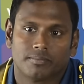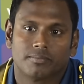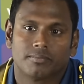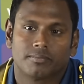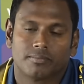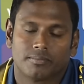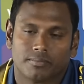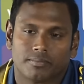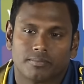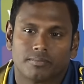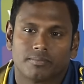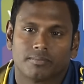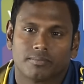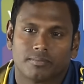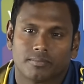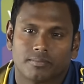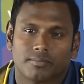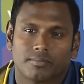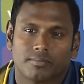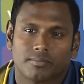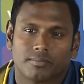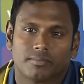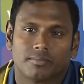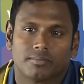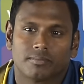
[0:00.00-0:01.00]
I mean, is
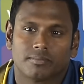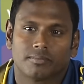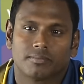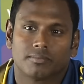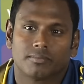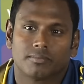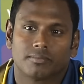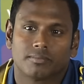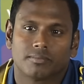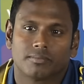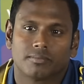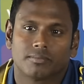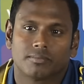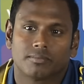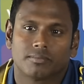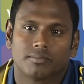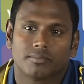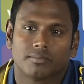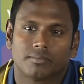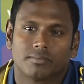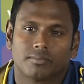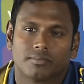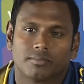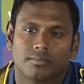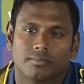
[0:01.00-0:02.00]
this something that,
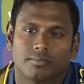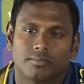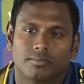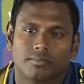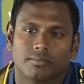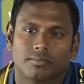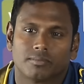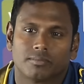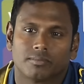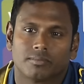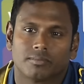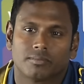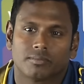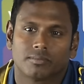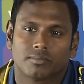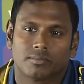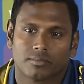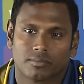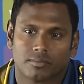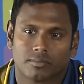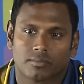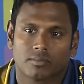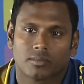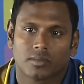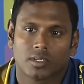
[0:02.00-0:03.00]
you're confident you can
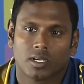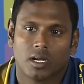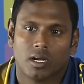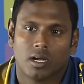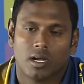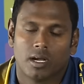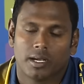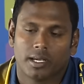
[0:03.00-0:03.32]
sort out?